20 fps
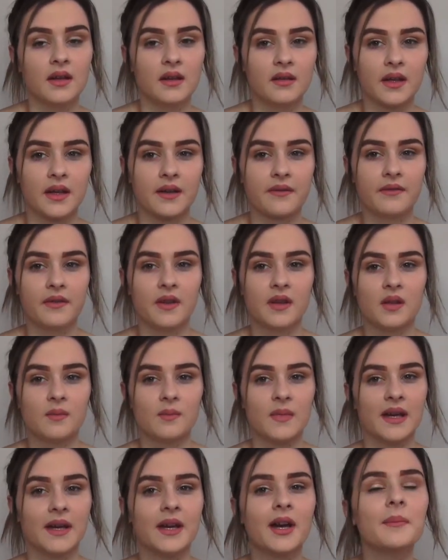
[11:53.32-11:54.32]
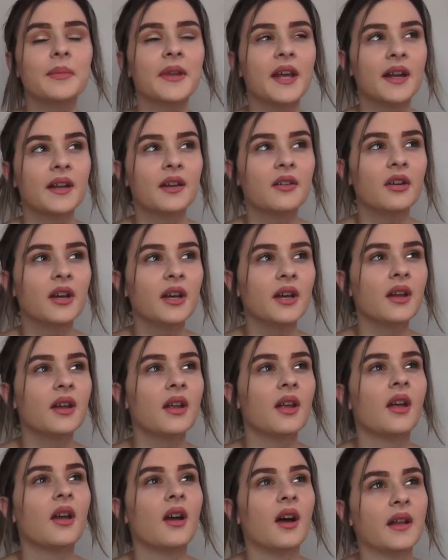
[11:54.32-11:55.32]
like for the makeup category,
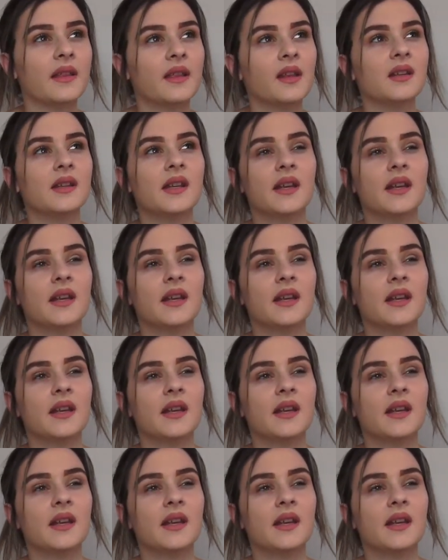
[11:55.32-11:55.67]
I think